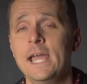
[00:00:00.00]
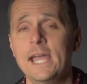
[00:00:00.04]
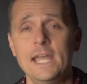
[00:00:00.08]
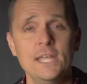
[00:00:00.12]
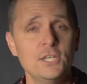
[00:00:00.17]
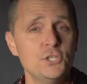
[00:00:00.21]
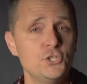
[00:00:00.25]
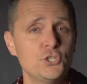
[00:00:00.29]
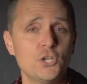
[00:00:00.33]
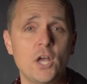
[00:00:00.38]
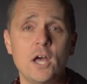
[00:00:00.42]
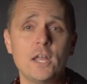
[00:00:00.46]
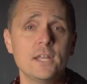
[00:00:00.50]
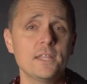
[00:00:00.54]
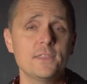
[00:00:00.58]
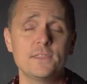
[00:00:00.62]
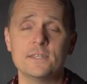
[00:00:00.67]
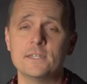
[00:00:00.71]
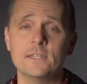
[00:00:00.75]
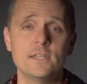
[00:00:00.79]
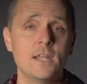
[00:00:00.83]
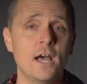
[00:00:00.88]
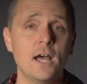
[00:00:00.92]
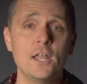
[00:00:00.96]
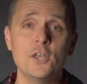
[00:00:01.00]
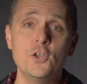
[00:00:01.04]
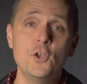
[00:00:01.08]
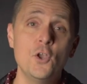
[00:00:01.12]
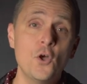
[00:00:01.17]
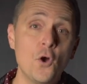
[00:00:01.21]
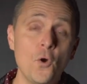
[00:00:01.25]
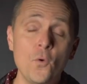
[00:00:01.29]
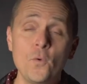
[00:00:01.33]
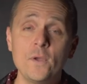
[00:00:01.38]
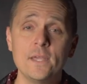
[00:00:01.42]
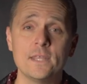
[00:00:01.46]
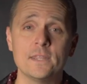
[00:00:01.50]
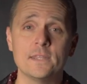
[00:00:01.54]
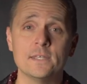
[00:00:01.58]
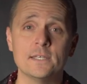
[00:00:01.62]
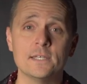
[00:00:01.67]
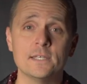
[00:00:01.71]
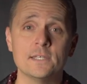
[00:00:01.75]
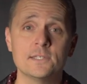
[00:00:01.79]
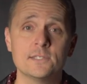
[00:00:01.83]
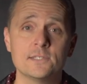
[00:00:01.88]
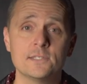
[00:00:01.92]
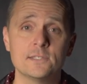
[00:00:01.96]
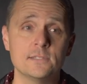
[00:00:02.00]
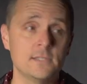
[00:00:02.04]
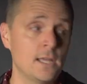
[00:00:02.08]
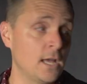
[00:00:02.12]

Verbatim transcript: And Jonathan, not knowing this,